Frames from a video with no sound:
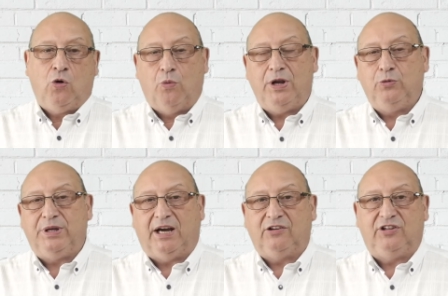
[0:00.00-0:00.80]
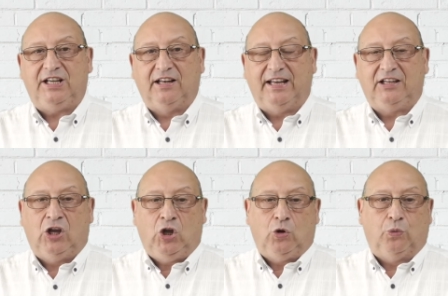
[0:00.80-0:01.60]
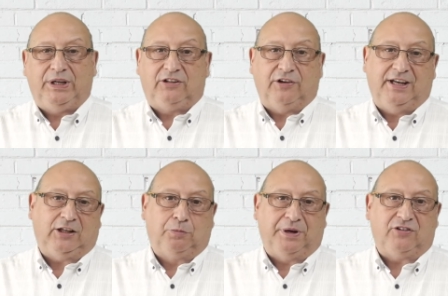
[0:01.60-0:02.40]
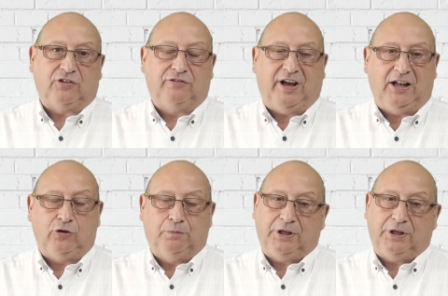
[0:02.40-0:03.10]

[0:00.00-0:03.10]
when we are dealing with net present value.